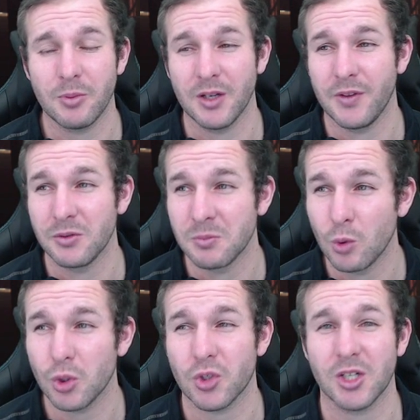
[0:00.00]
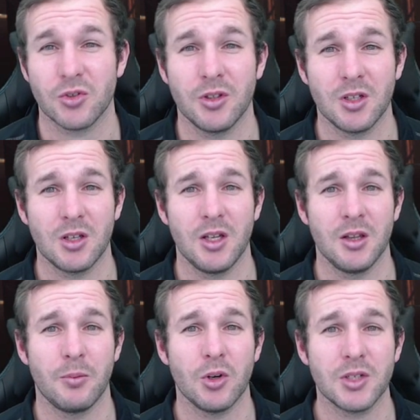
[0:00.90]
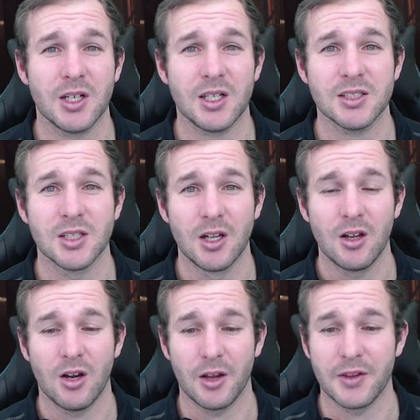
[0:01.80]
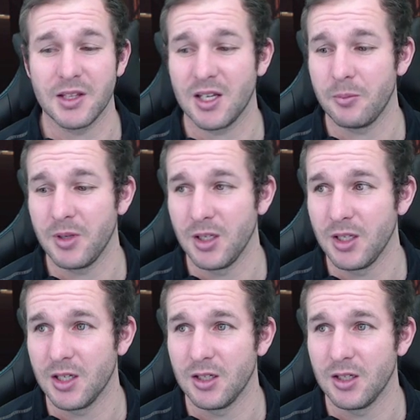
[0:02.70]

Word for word: But if there was more structure in the podcast, I think that'd be